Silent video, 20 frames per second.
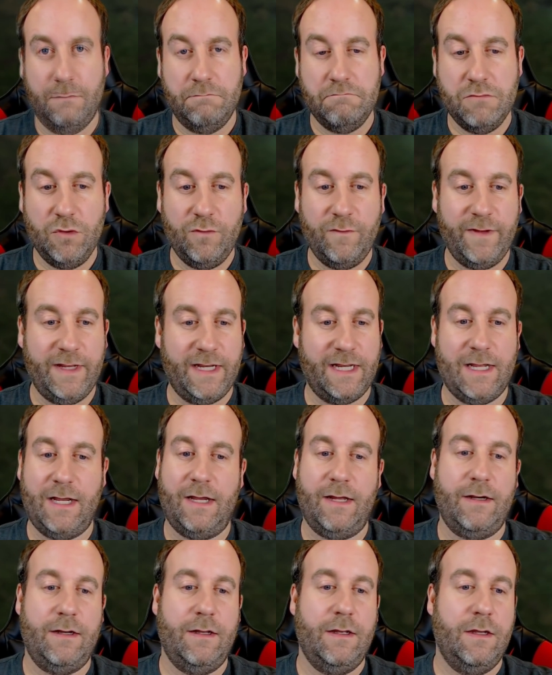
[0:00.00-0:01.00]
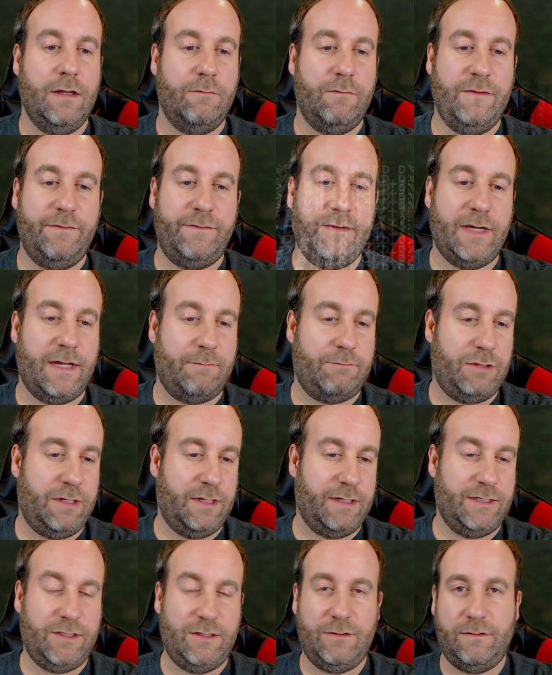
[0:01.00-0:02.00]
Moving on, we've got
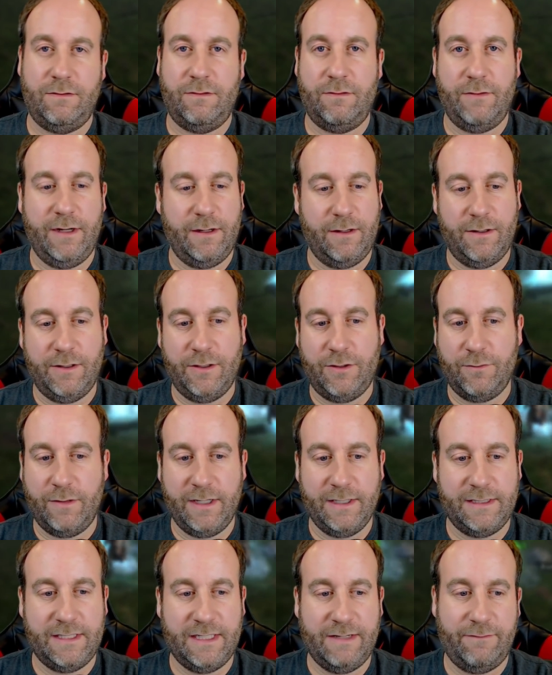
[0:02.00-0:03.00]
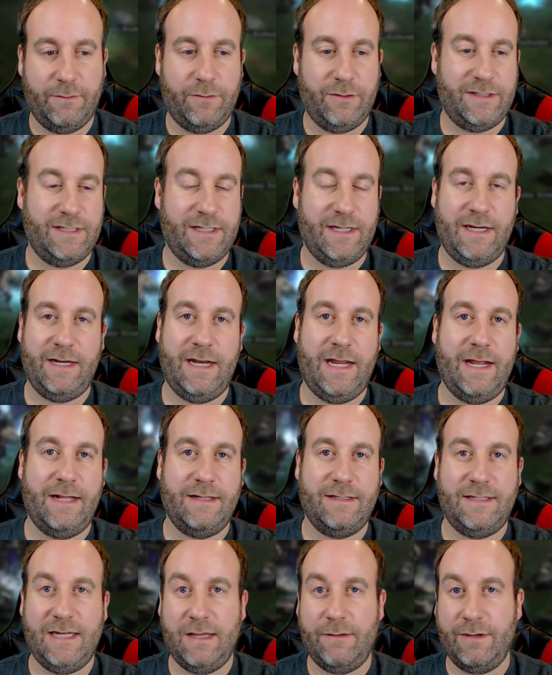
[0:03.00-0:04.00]
plus 327%
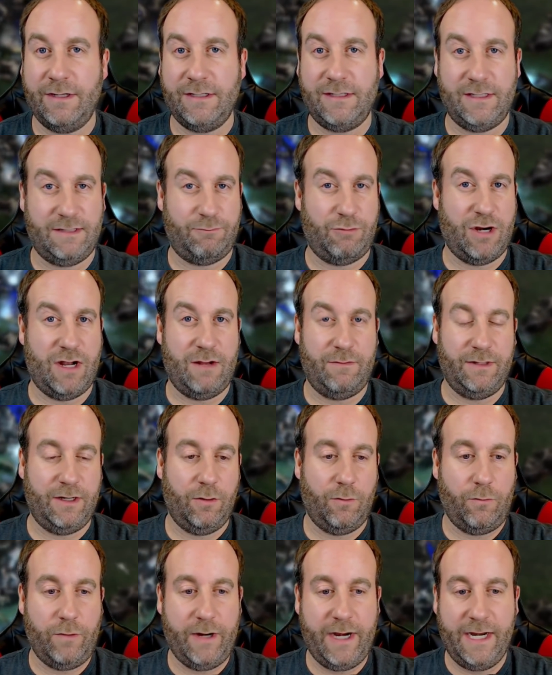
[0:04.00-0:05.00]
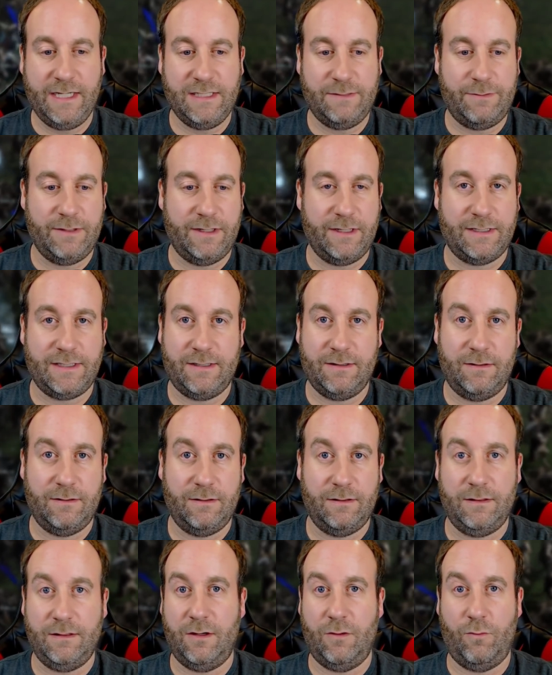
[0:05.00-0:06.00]
enhanced damage. It's probably a range, but it's
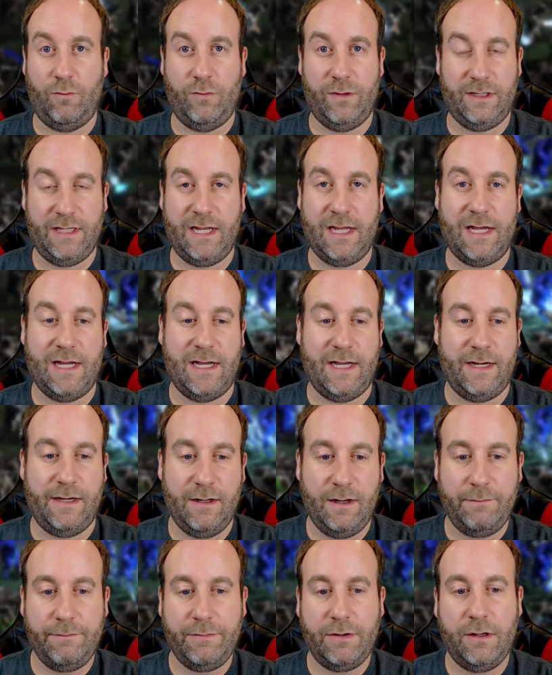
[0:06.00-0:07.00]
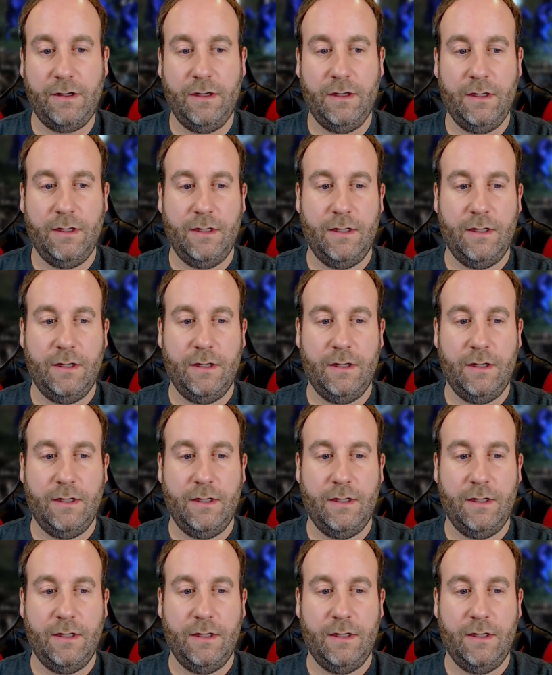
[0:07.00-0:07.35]
still a really high number.